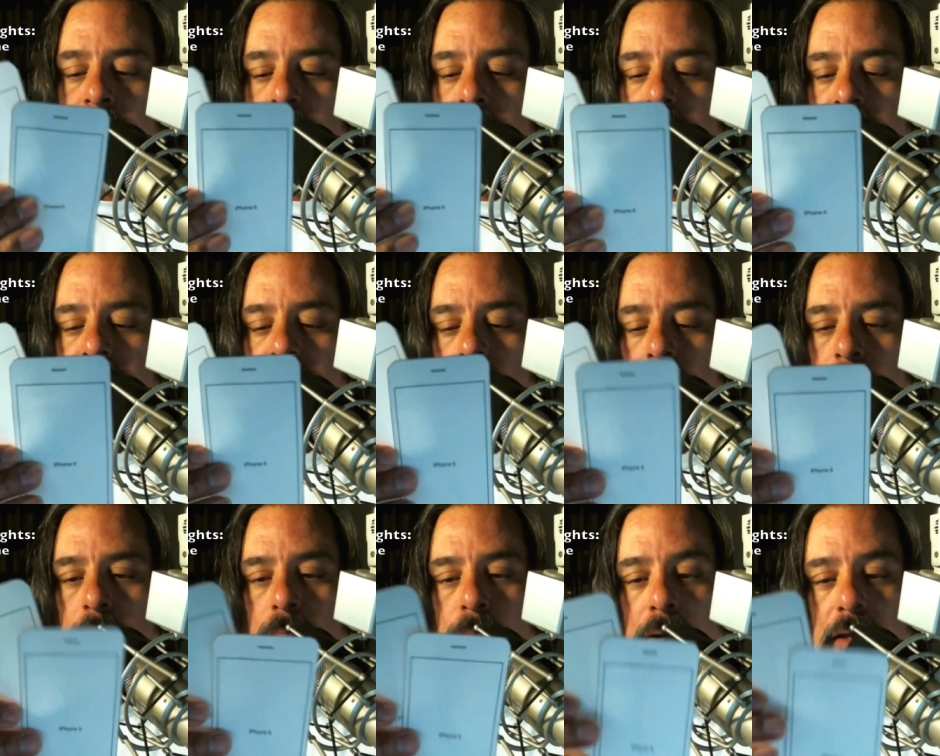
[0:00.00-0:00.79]
So,
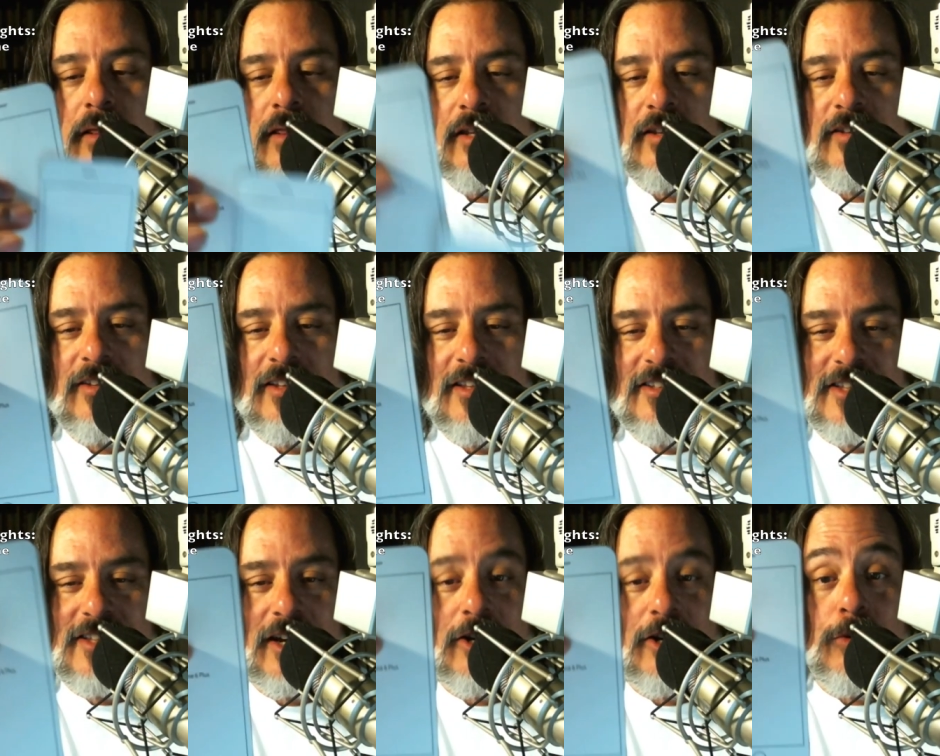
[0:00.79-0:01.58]
but this
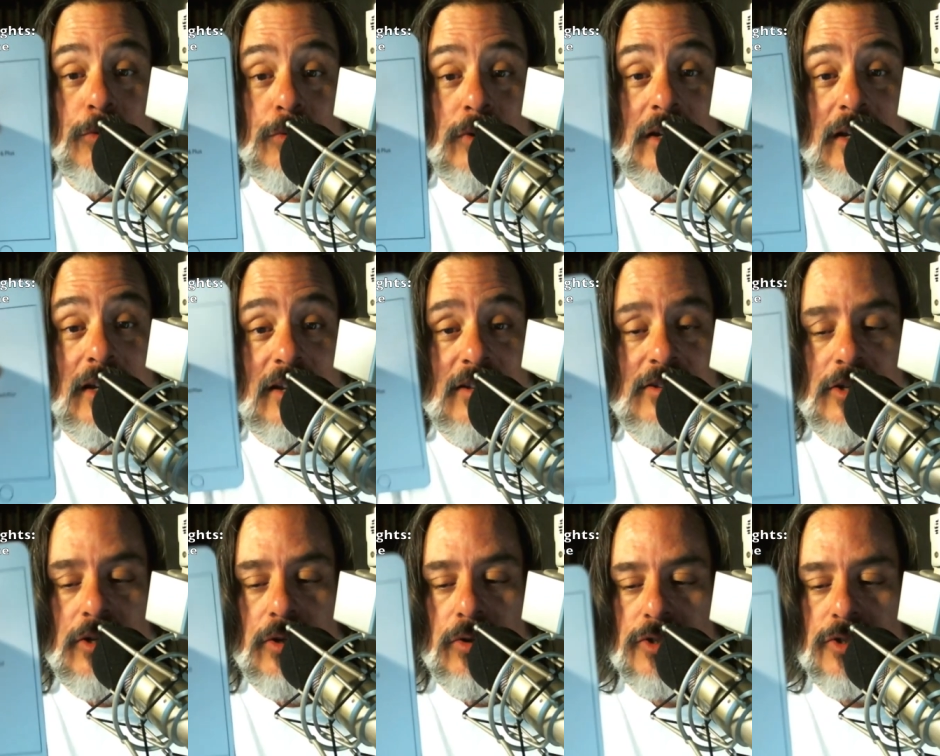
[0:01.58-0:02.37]
sucker really is
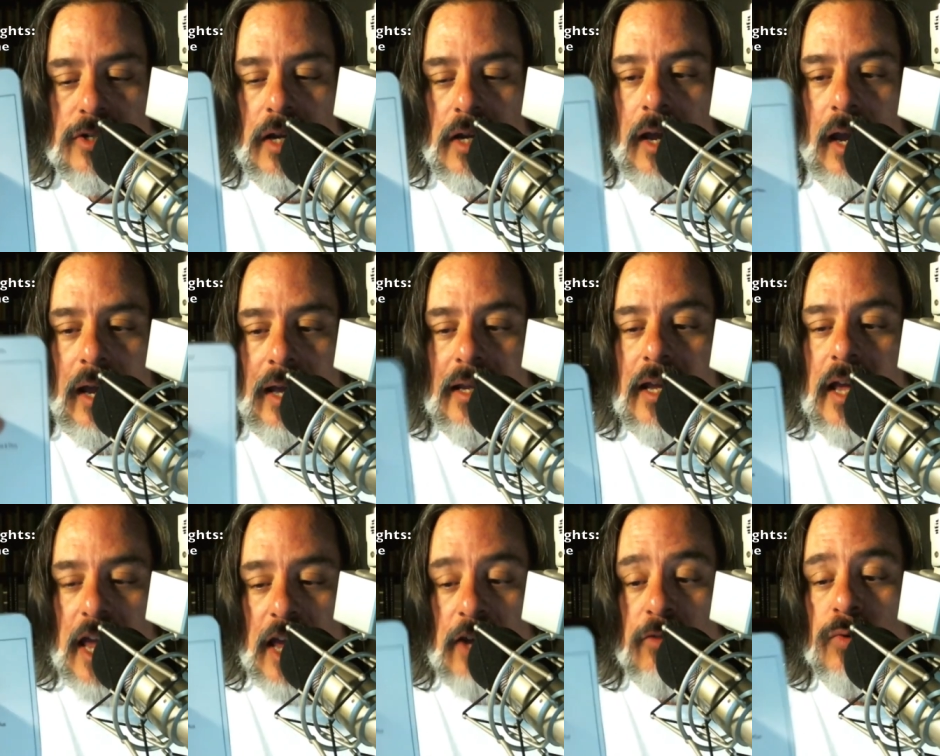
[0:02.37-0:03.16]
huge. It,
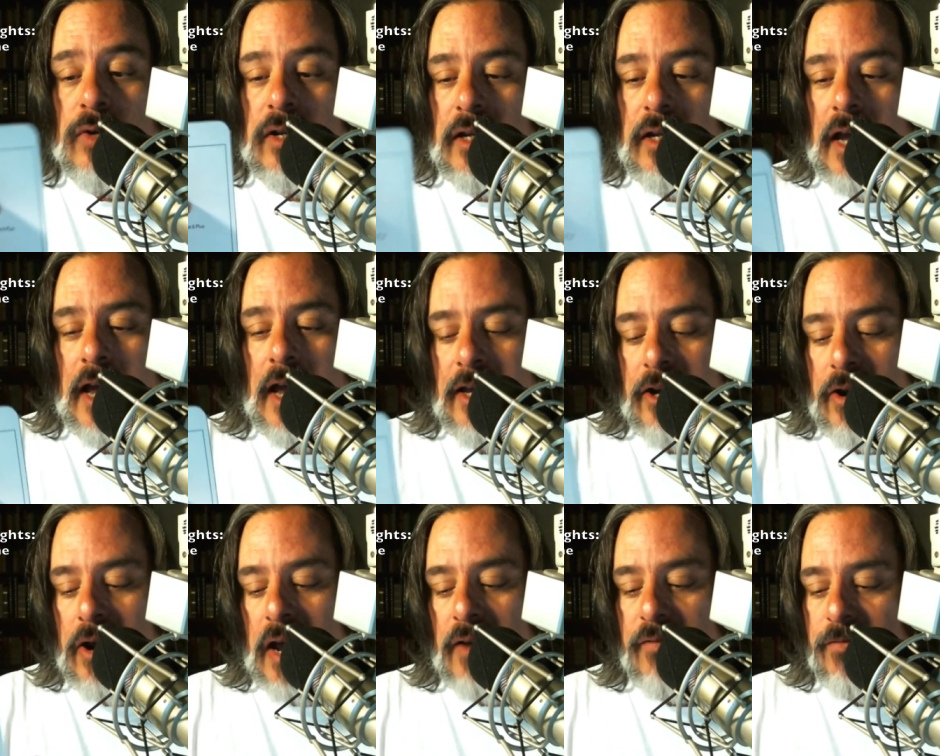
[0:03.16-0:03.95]
it really, you
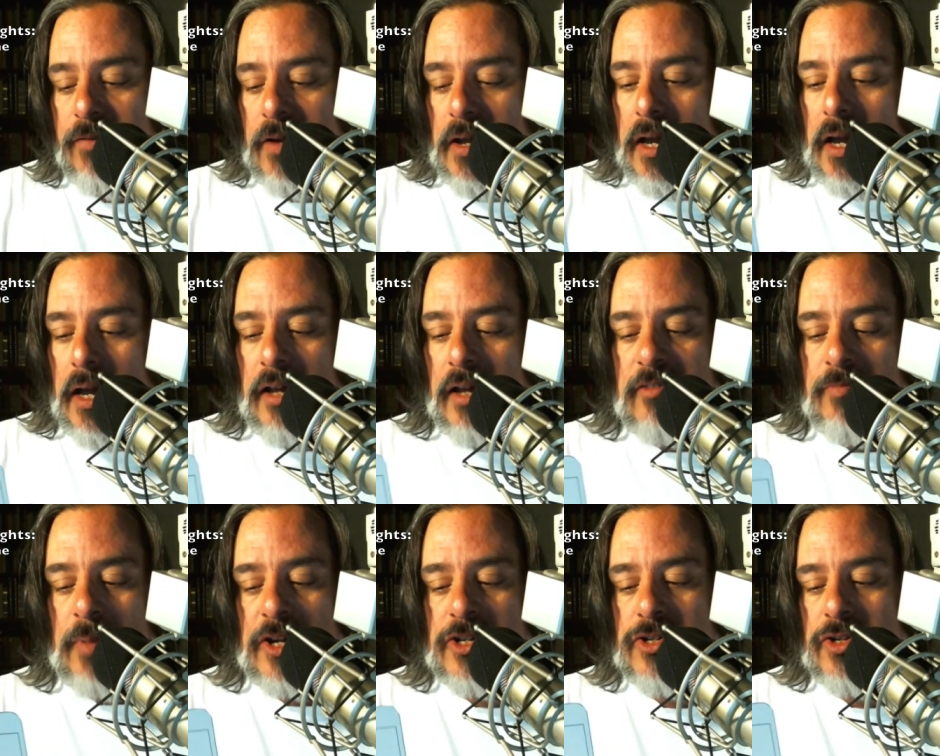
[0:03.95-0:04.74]
know, I have a
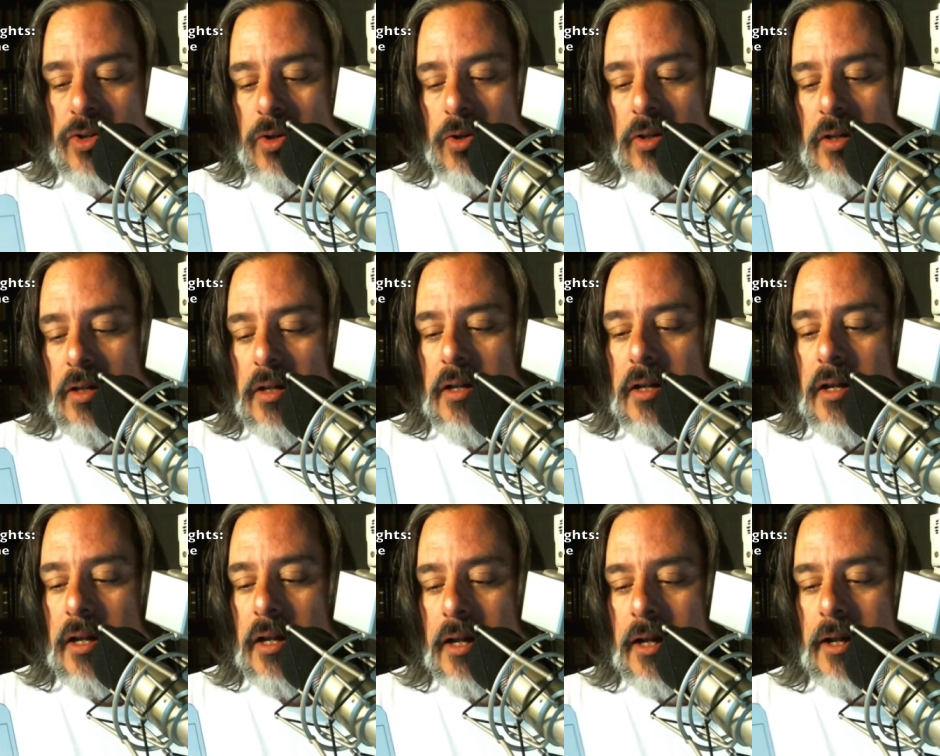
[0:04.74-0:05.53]
special,
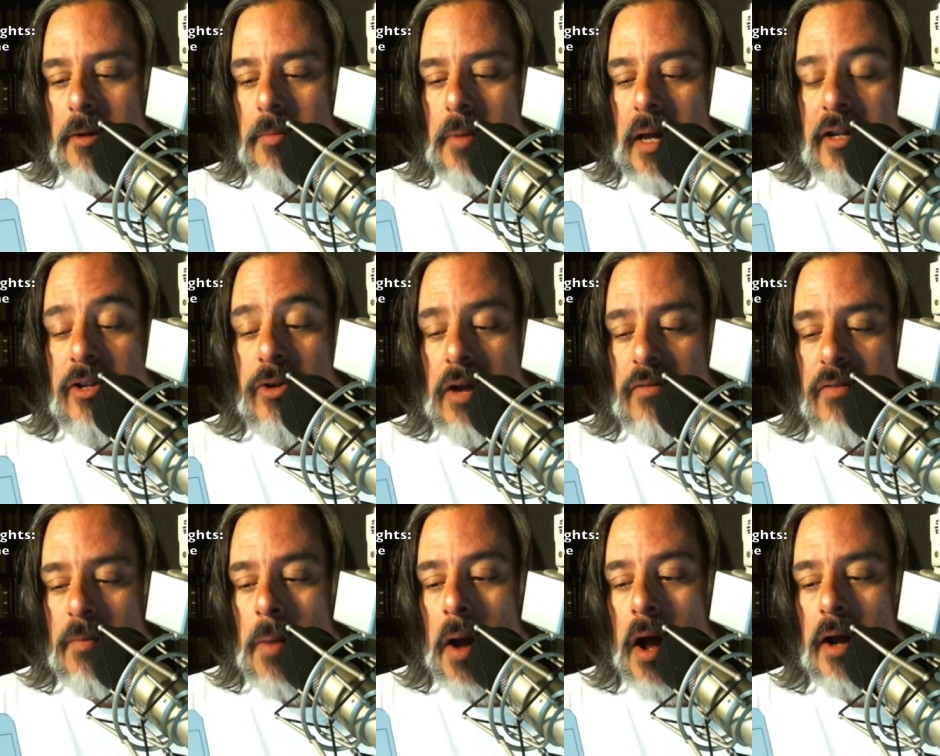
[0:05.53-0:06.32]
um, I do have
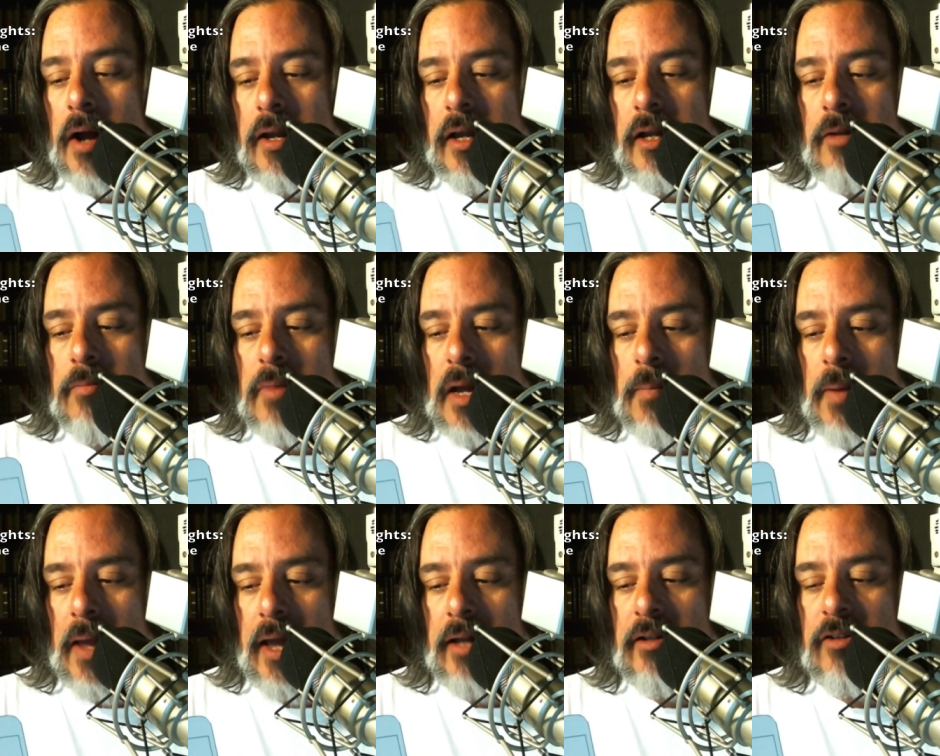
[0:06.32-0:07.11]
a pocket in my
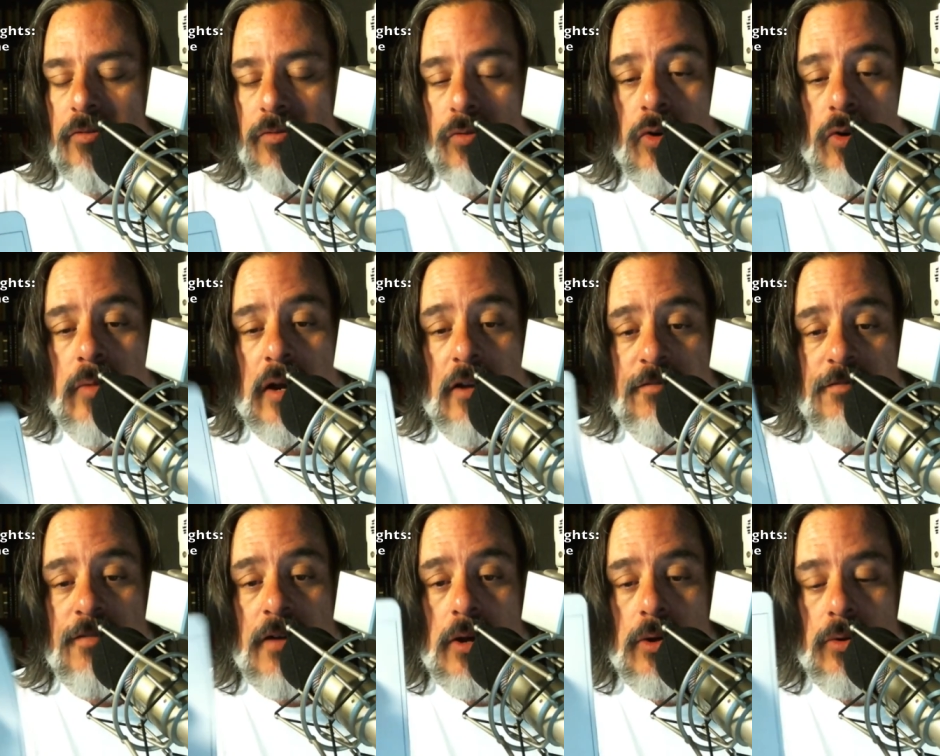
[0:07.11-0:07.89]
pants for my
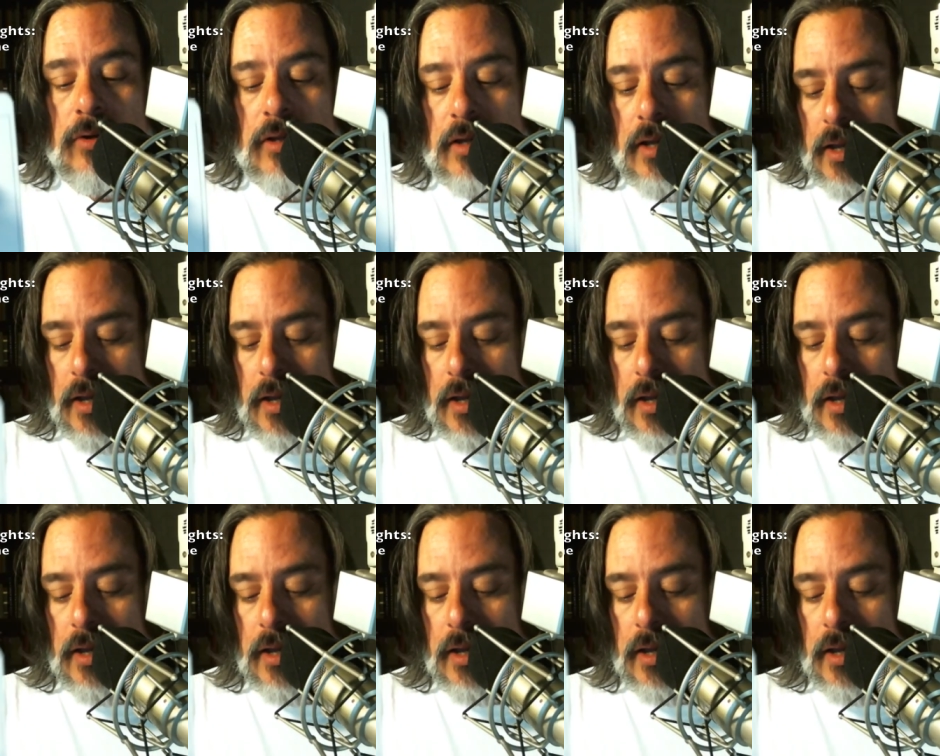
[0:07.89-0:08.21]
phone